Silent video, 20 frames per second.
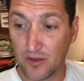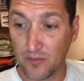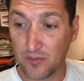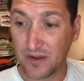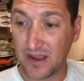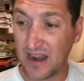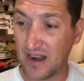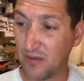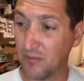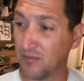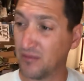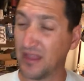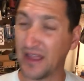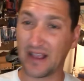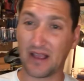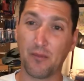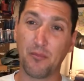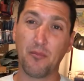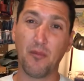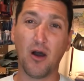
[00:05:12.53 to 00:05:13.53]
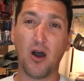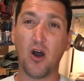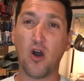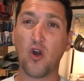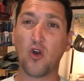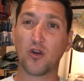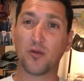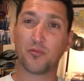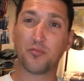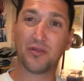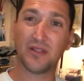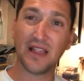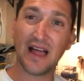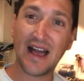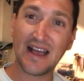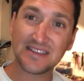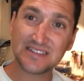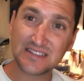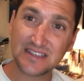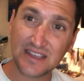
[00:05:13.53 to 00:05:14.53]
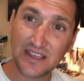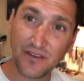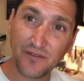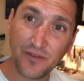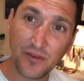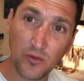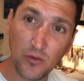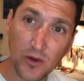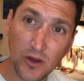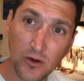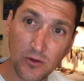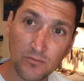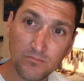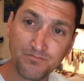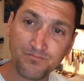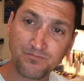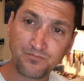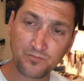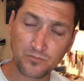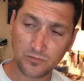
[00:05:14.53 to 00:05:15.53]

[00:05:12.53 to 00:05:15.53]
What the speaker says: they're kind of like a hard plastic, if you will.